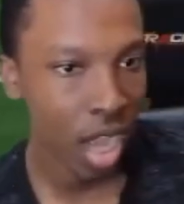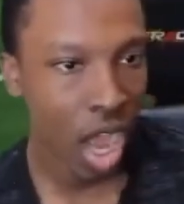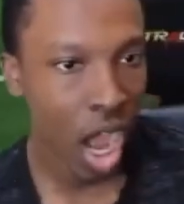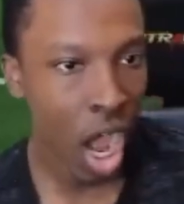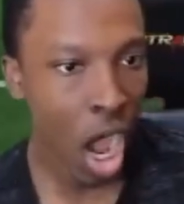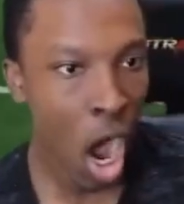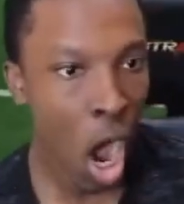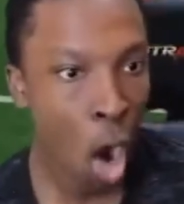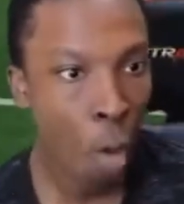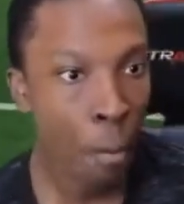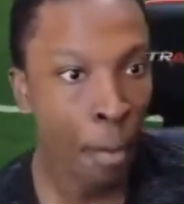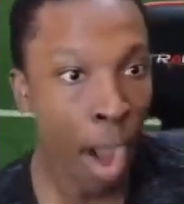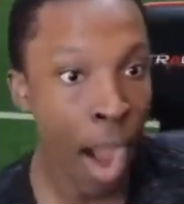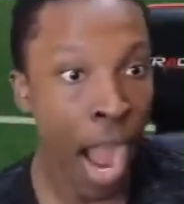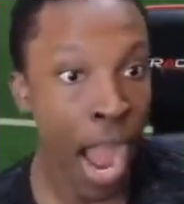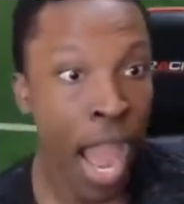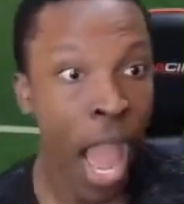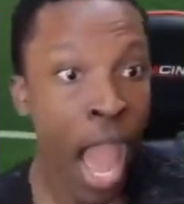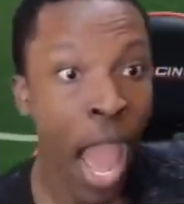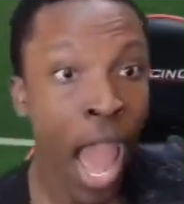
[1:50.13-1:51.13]
Oh
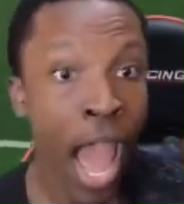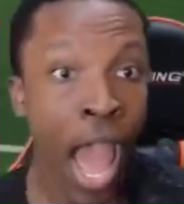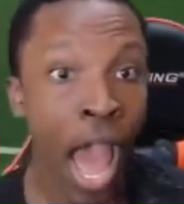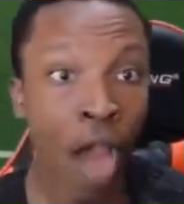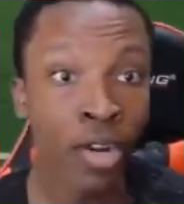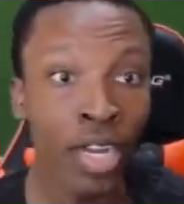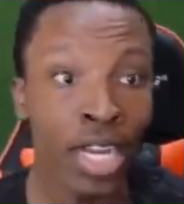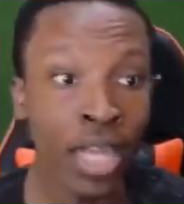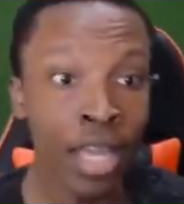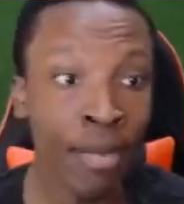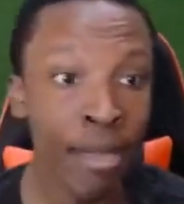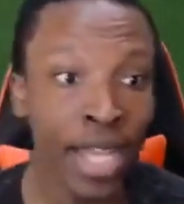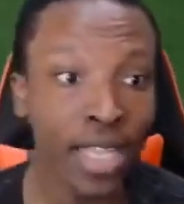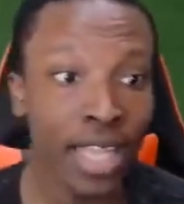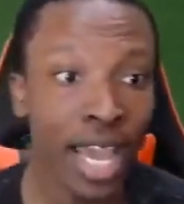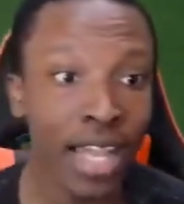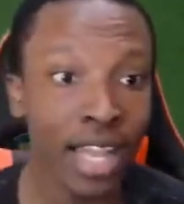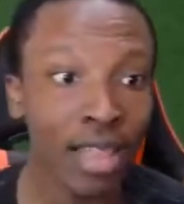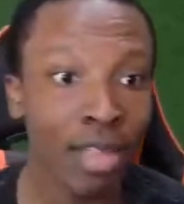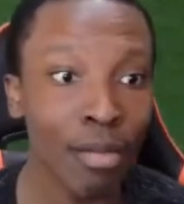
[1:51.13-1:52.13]
my! How did he make
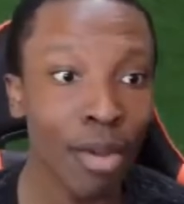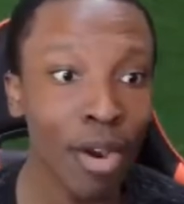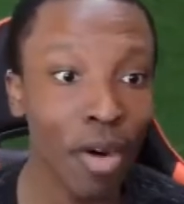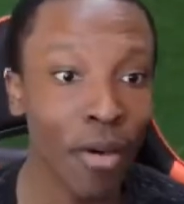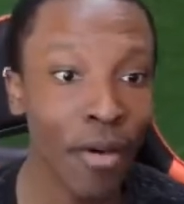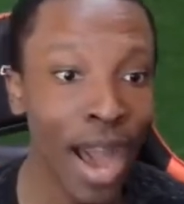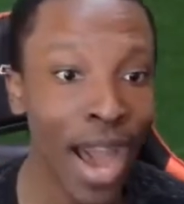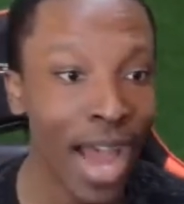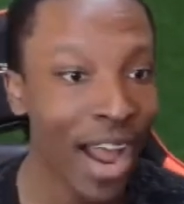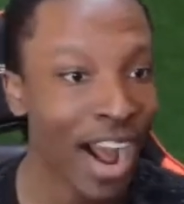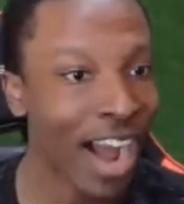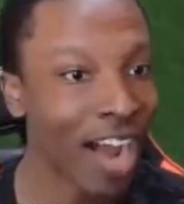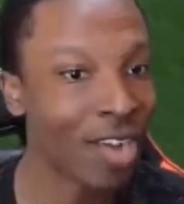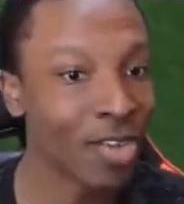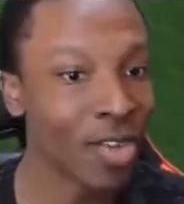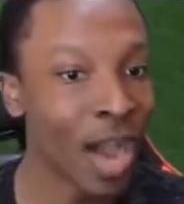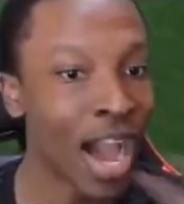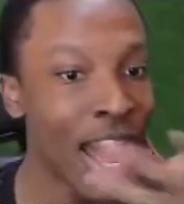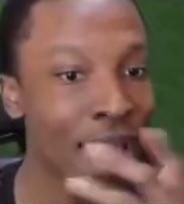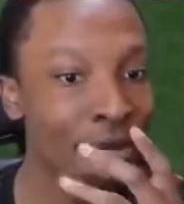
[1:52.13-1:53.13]
that? Bro, how, I
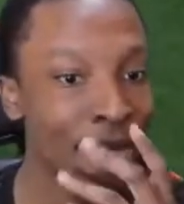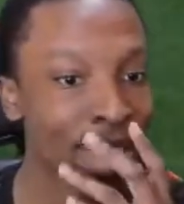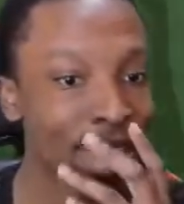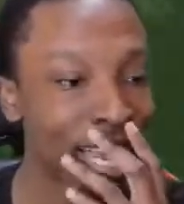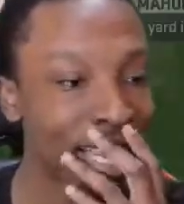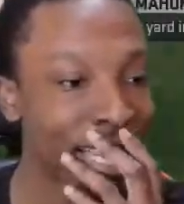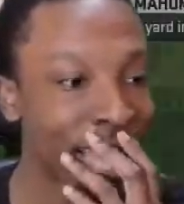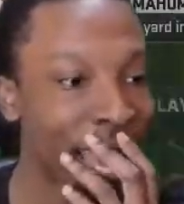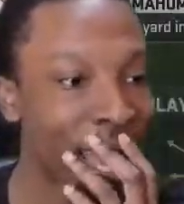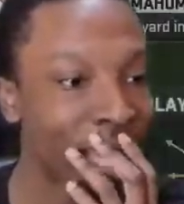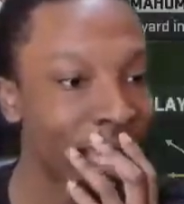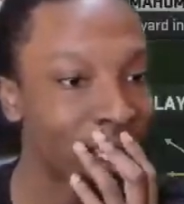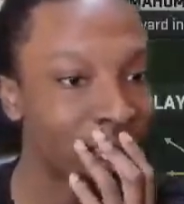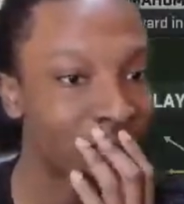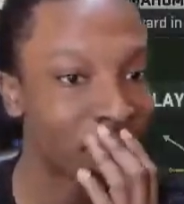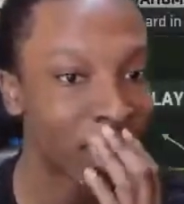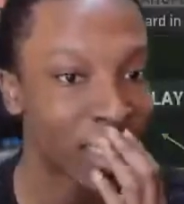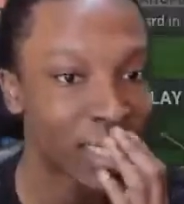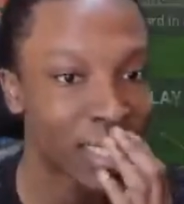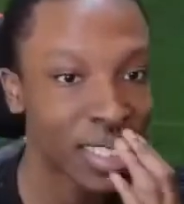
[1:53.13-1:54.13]
don't know how he made that catch.
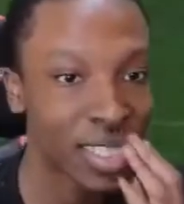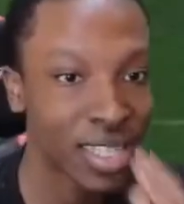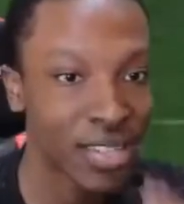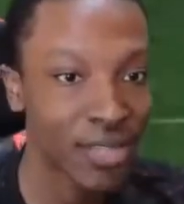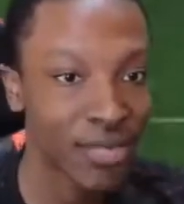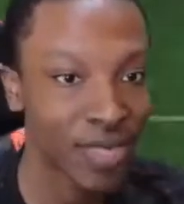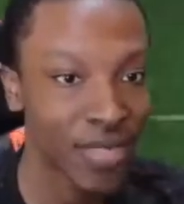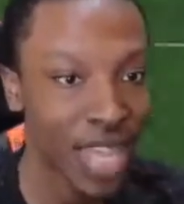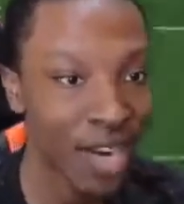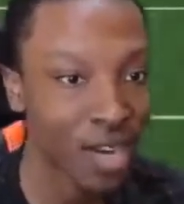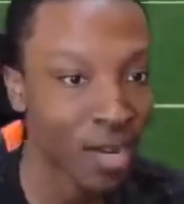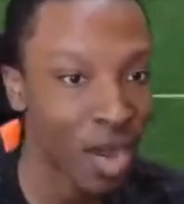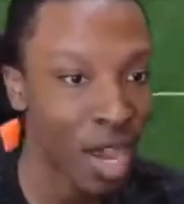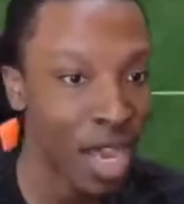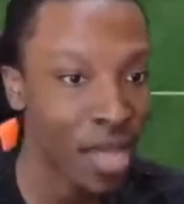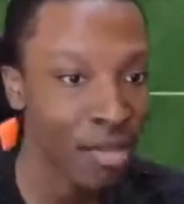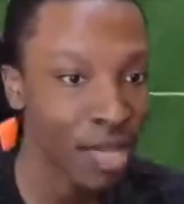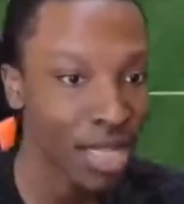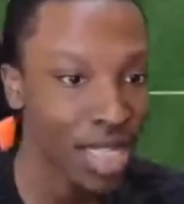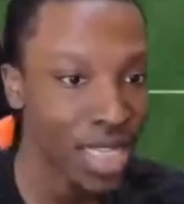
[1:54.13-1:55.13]
I don't know
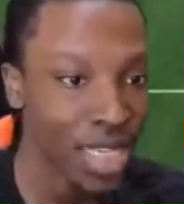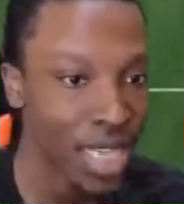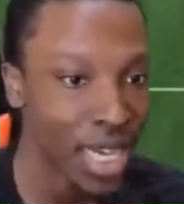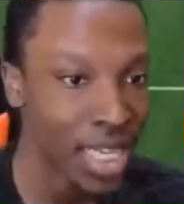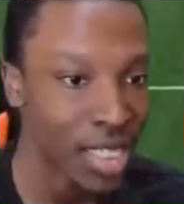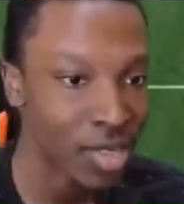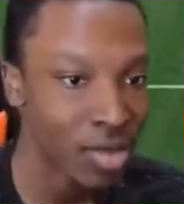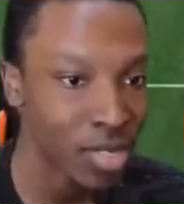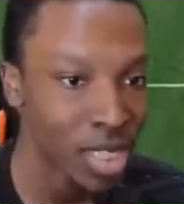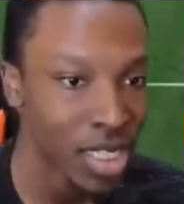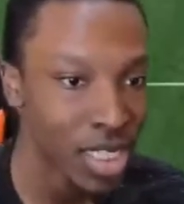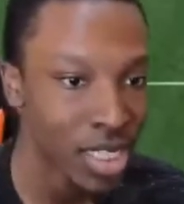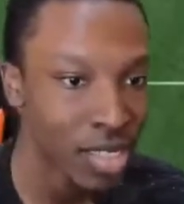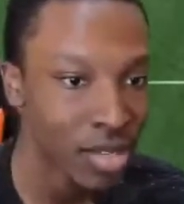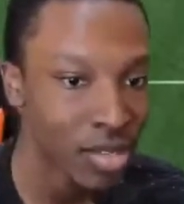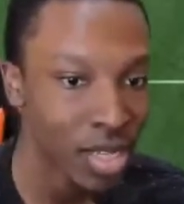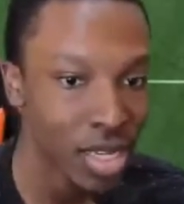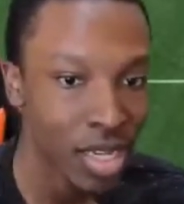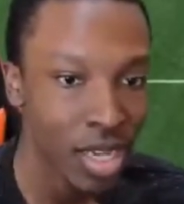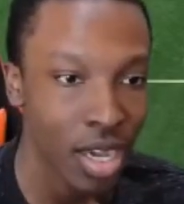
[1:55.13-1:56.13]
how he made that catch. What the hell?
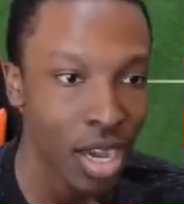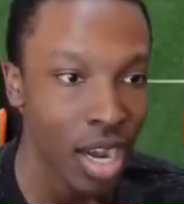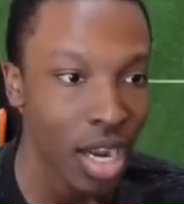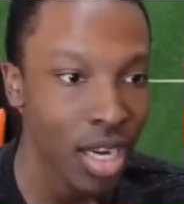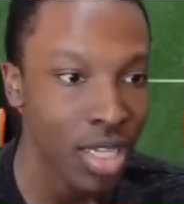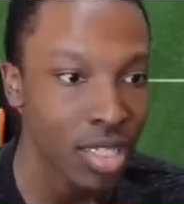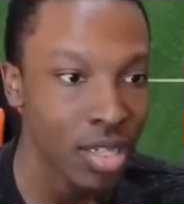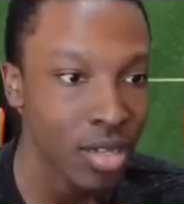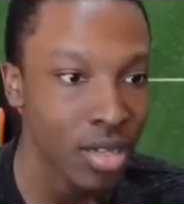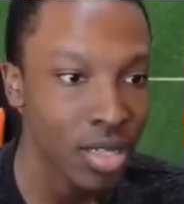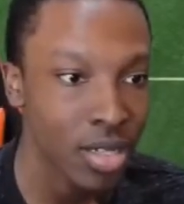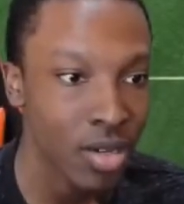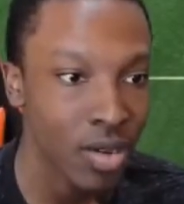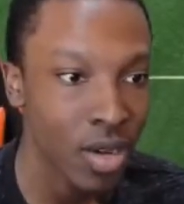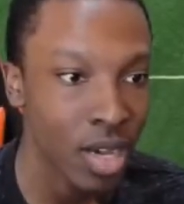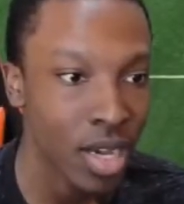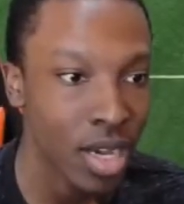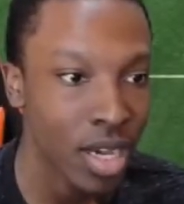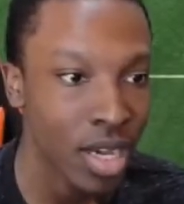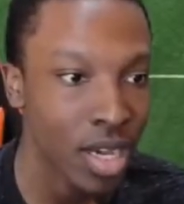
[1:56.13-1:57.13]
All right, let's go. Let's go.
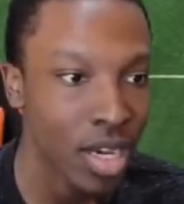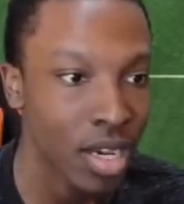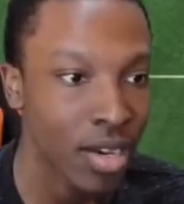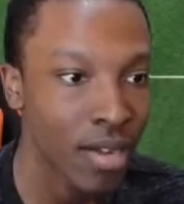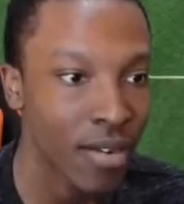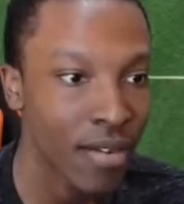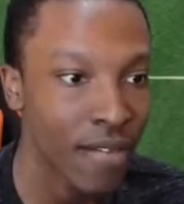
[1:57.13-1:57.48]
Uh.